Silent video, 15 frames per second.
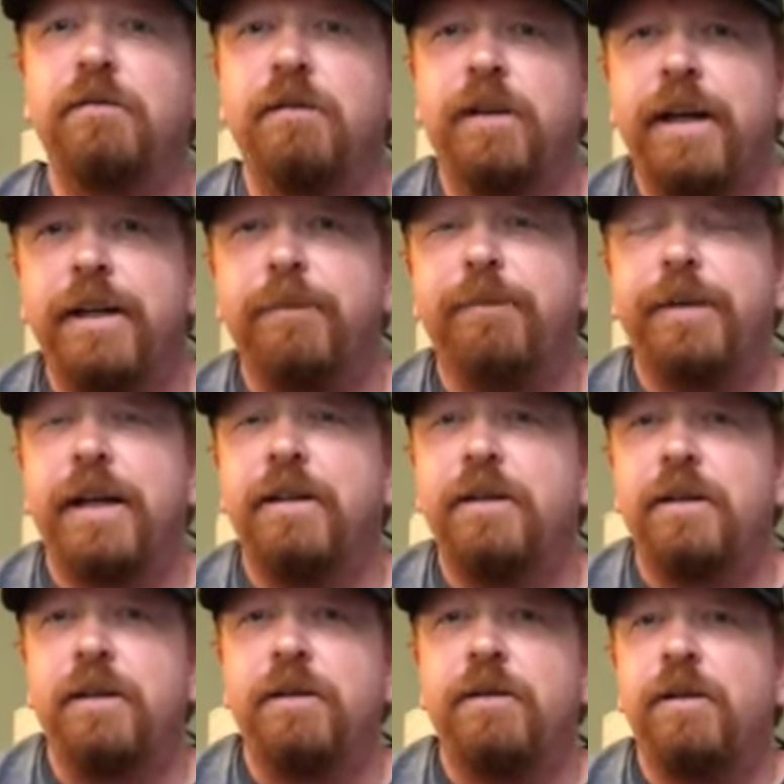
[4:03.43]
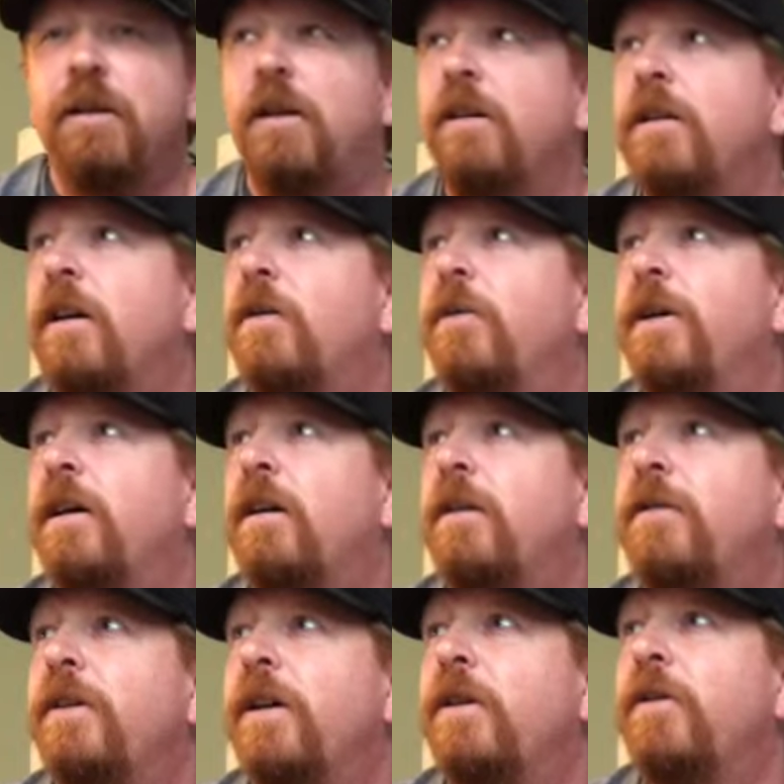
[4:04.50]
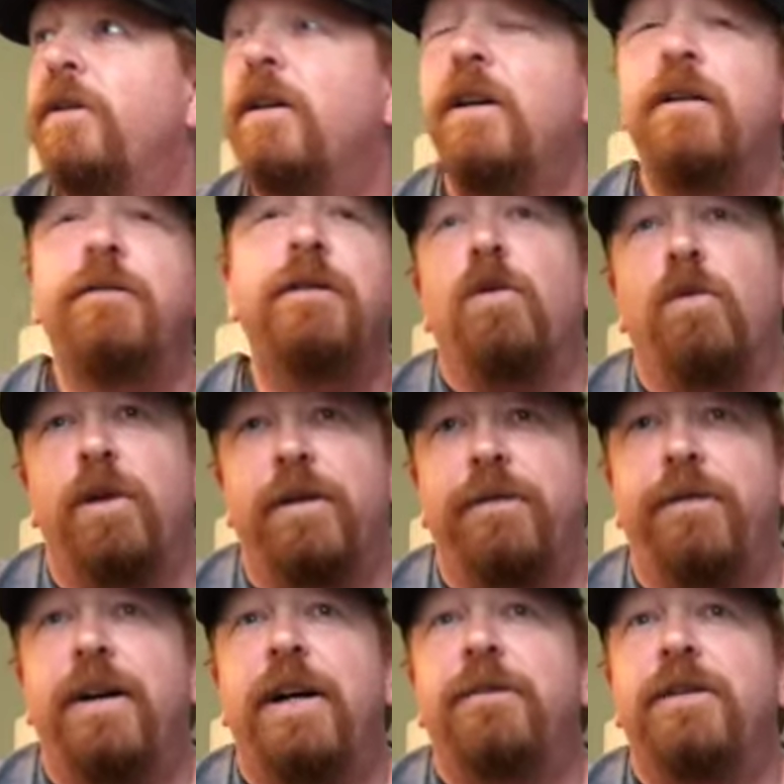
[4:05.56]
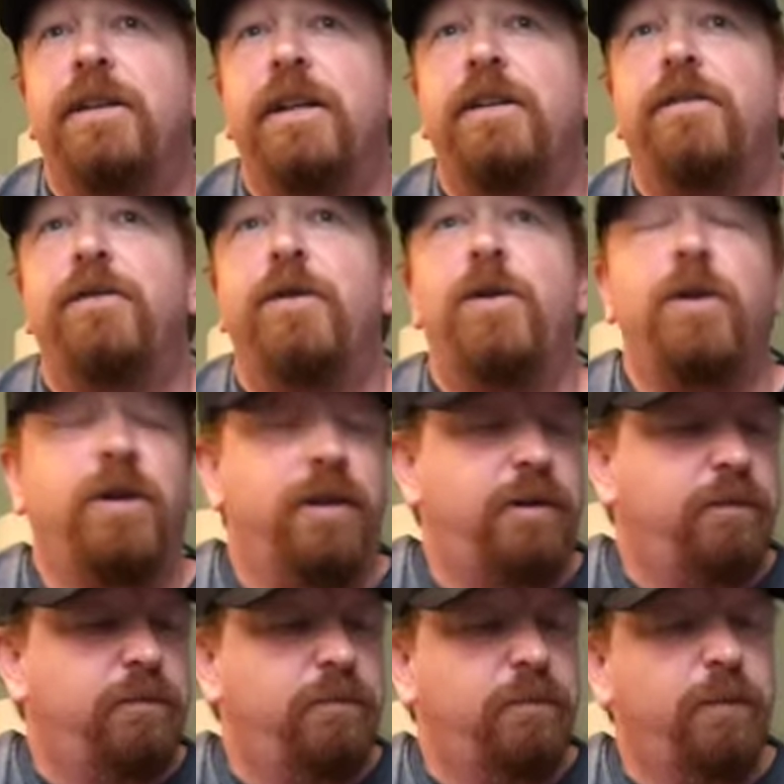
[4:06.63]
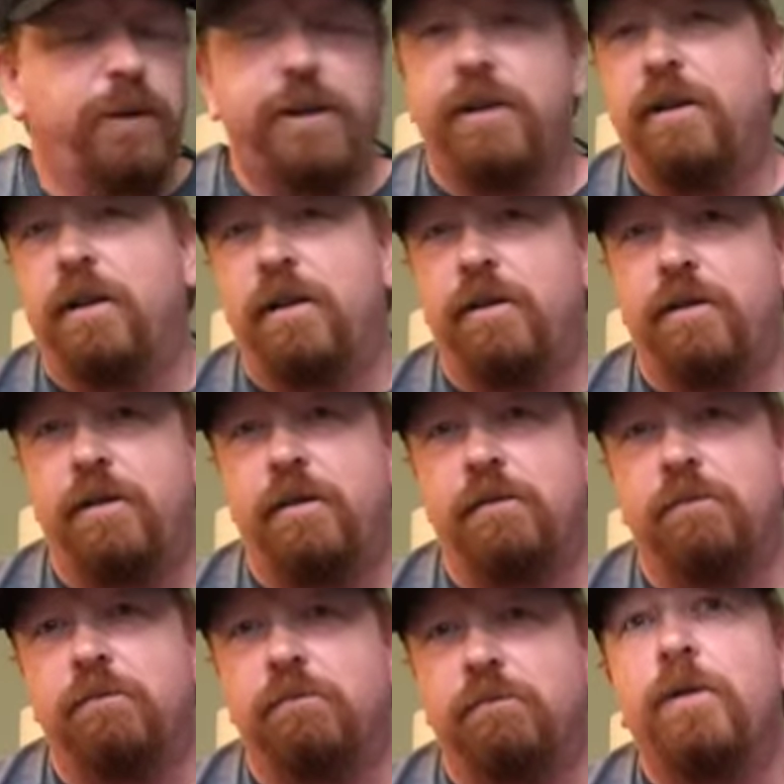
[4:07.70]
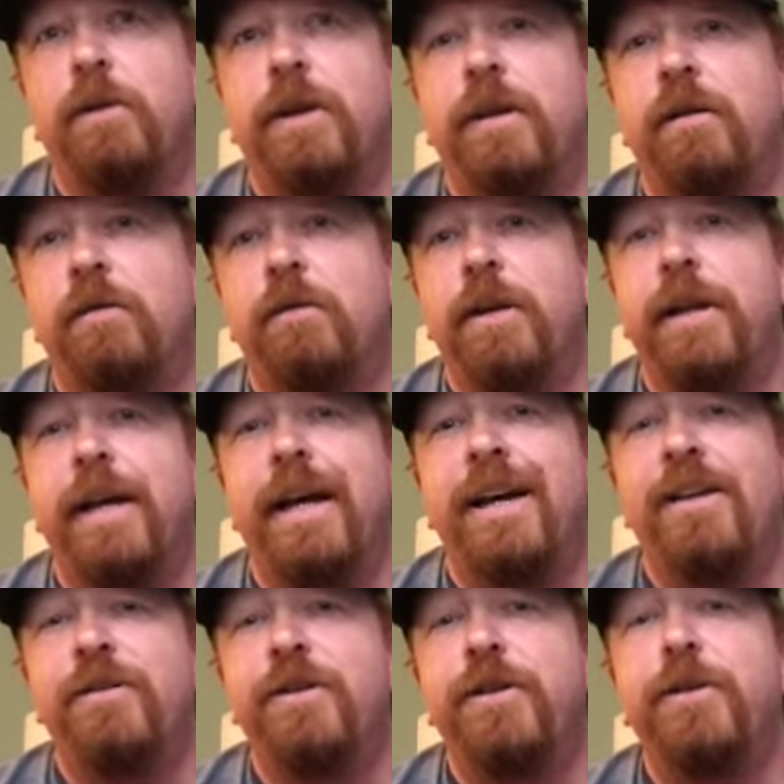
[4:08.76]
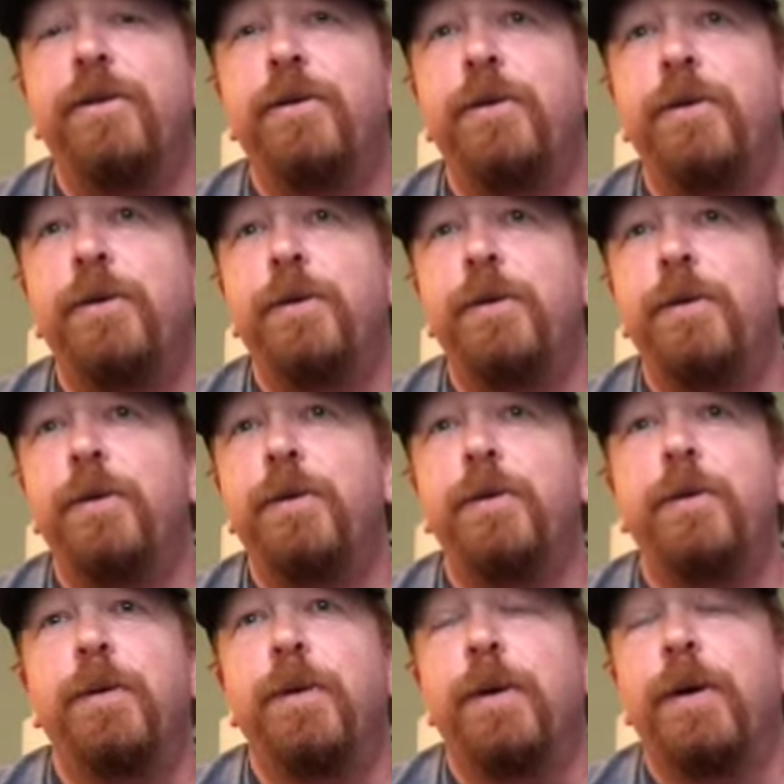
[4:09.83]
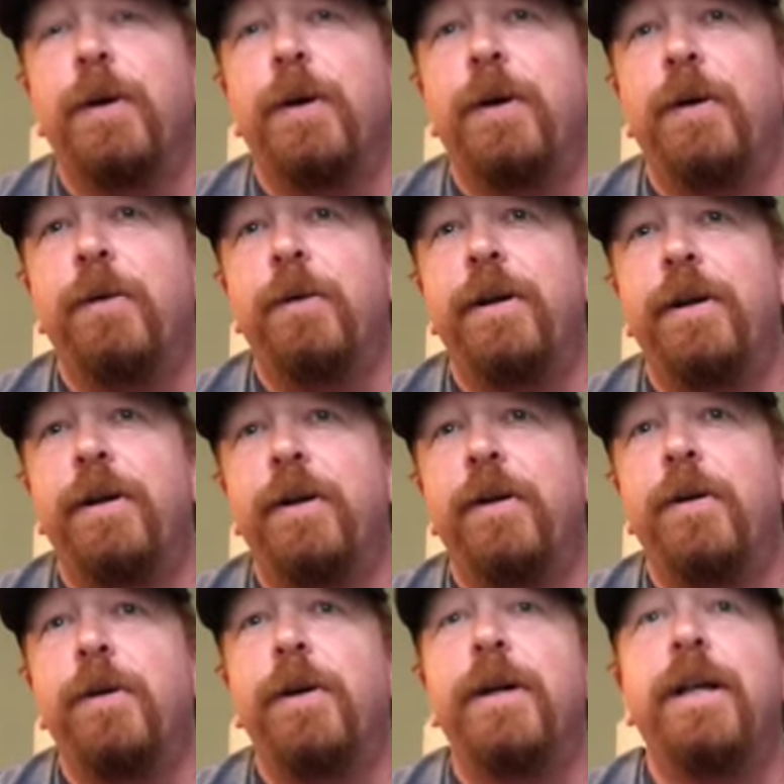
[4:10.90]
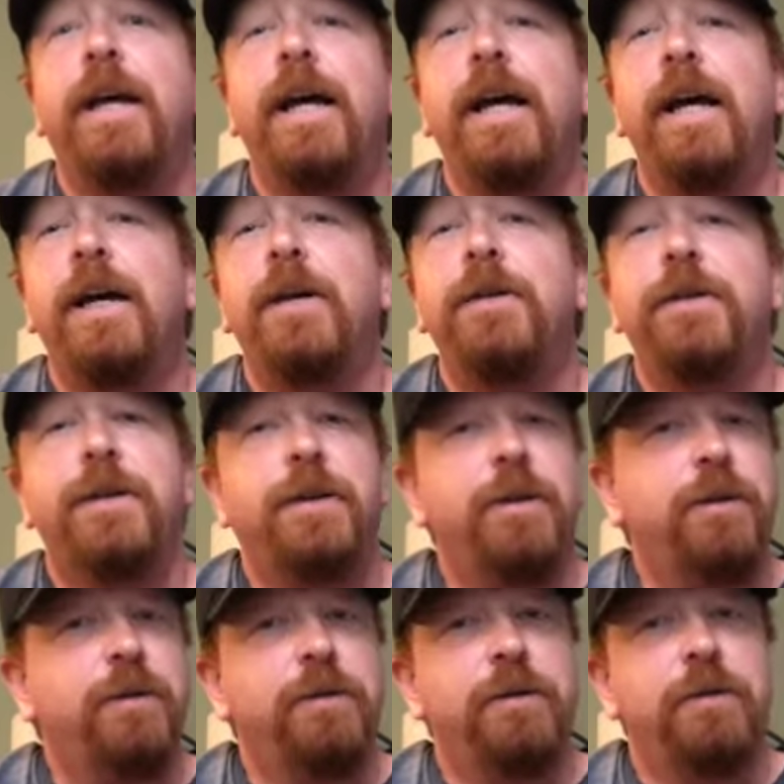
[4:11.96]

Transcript: Right? That's a song that we all know and love. 1, 5, 6, 4, which is also with or without you. With or without you.